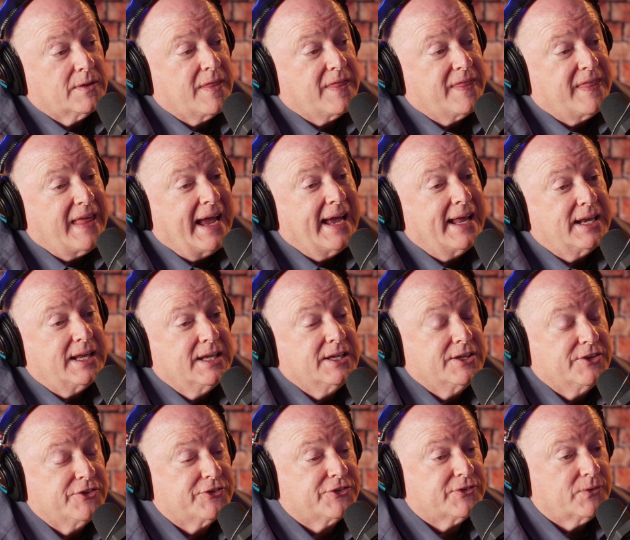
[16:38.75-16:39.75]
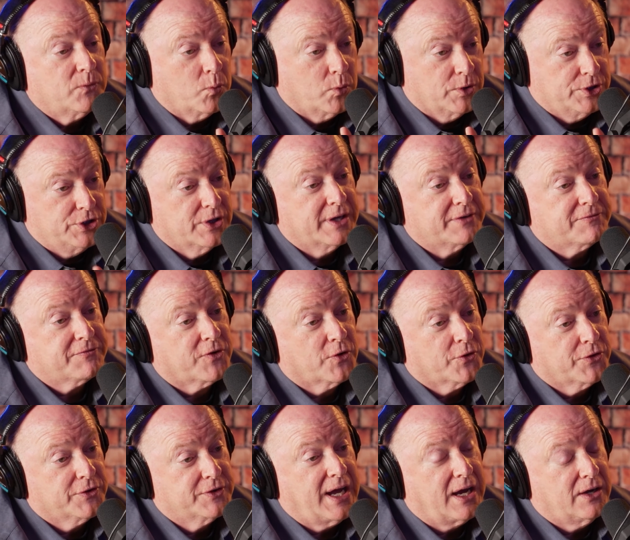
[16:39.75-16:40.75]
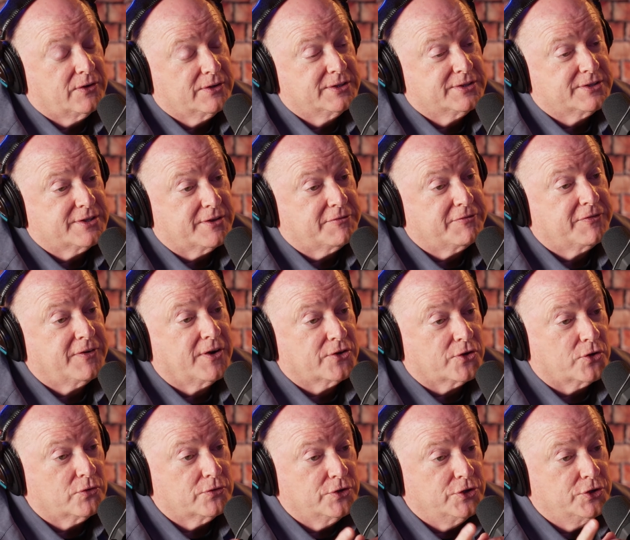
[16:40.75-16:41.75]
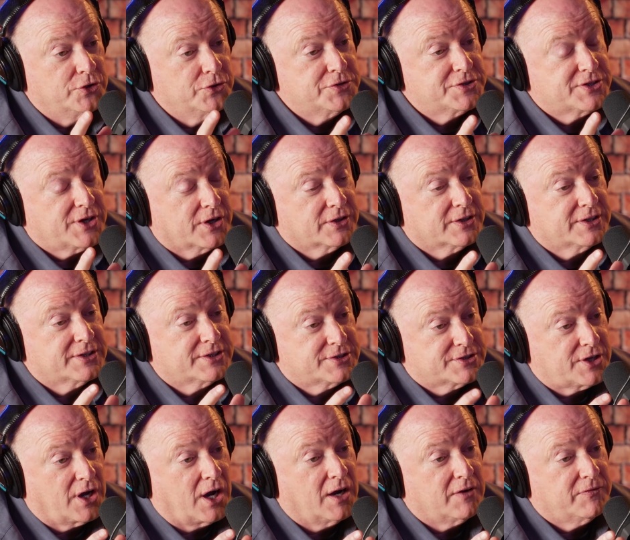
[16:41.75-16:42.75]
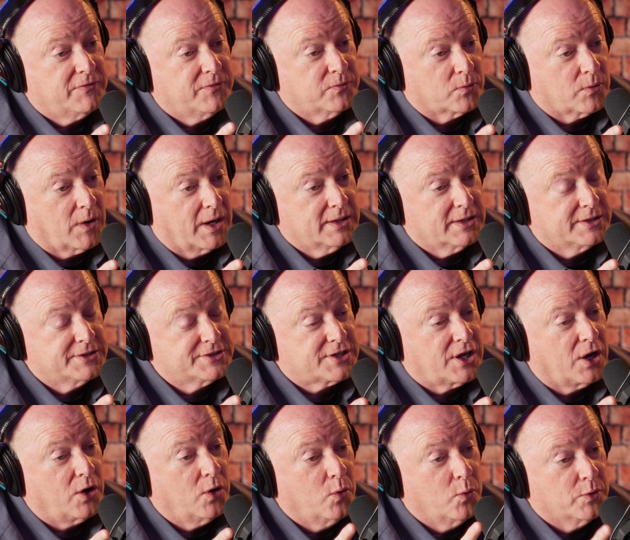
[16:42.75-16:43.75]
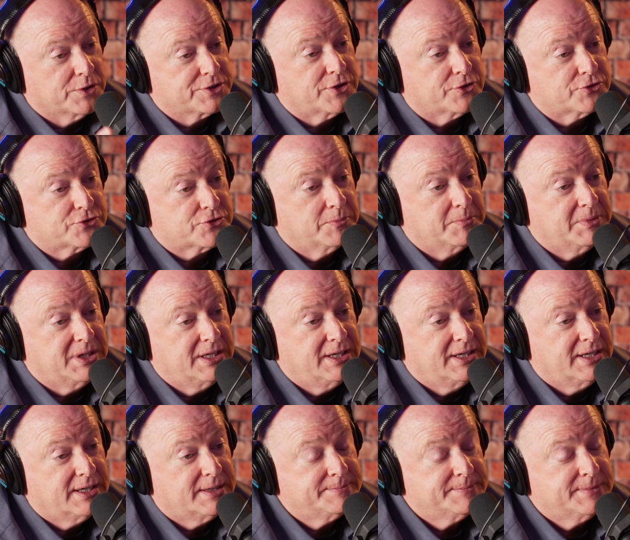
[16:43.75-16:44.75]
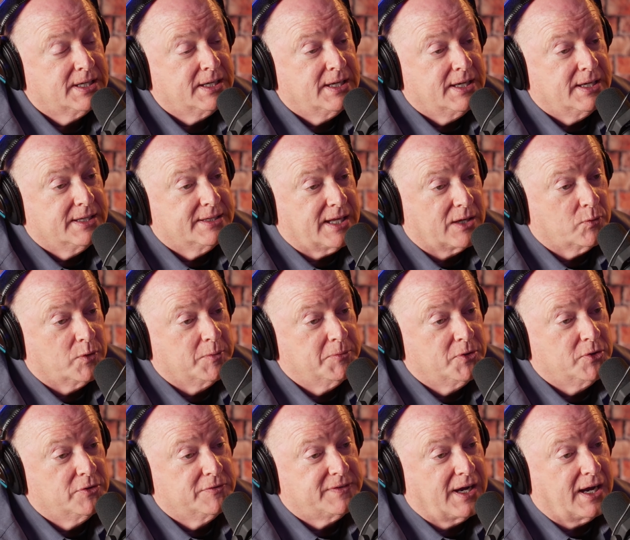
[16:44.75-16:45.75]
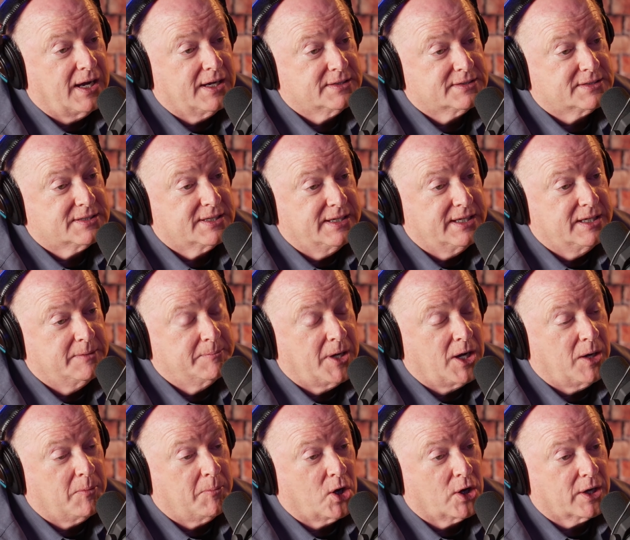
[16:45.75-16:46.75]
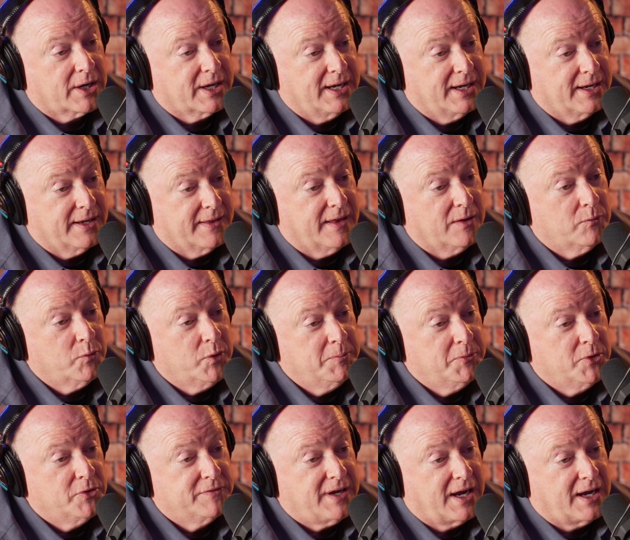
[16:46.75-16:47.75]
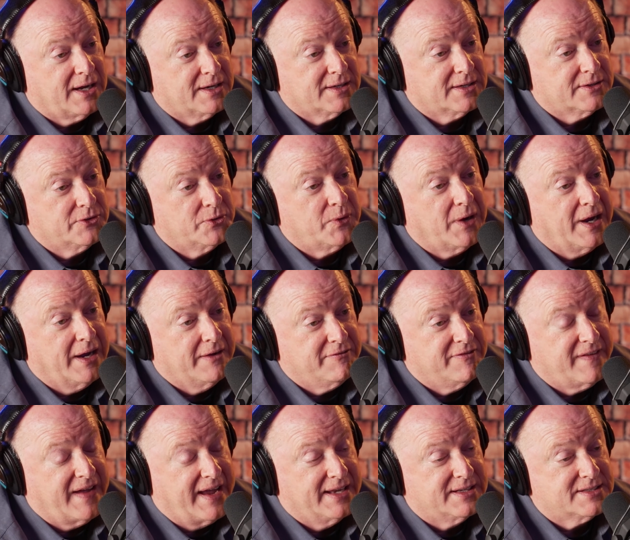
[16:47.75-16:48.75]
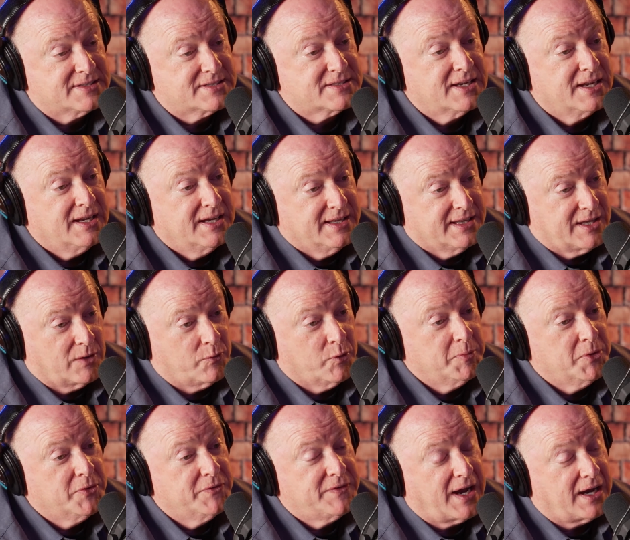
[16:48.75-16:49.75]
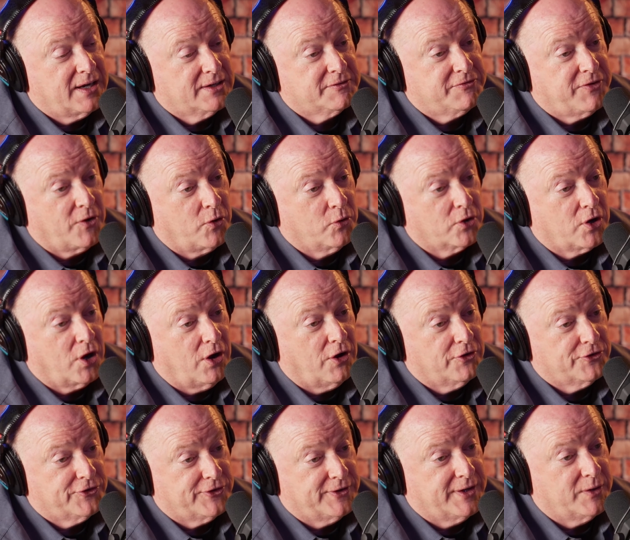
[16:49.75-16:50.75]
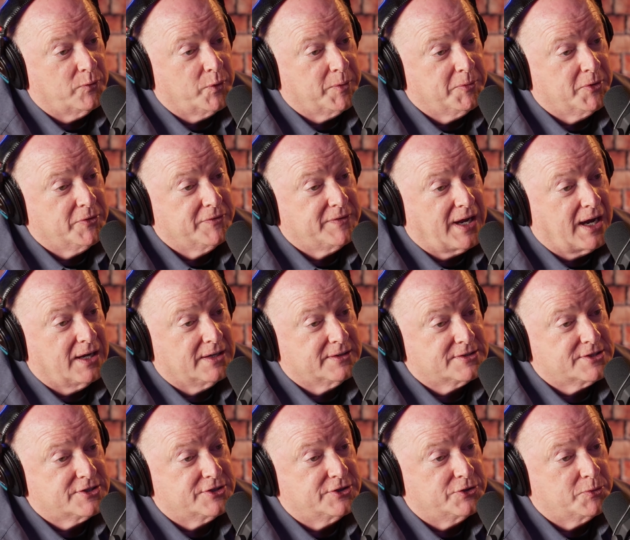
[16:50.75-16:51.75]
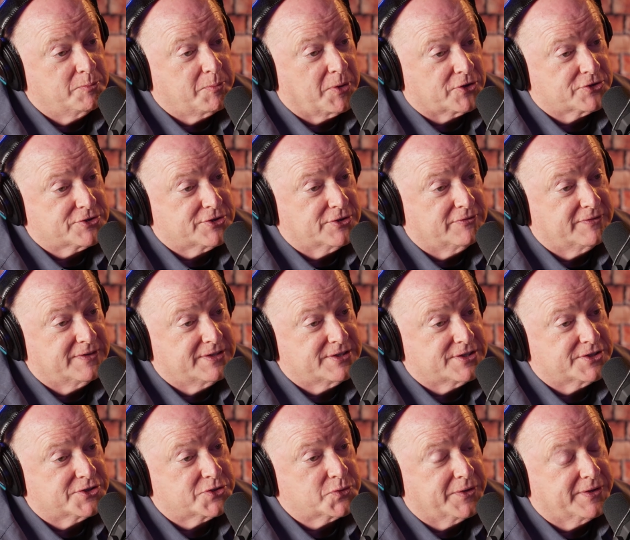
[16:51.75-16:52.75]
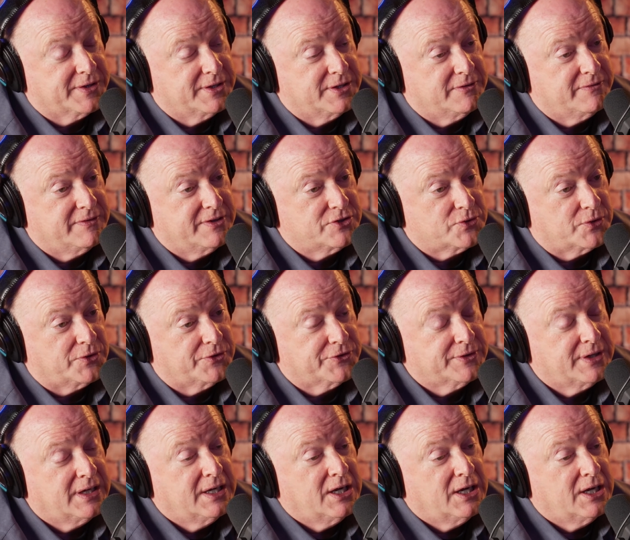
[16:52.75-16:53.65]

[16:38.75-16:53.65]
that is when you get further down into the funnel. You started us off, rightly so, with social media. Mm-hmm. Then we moved on to email marketing. Then we moved on to events. Then we moved on to phone calls. And then we moved on to personal visits with individuals.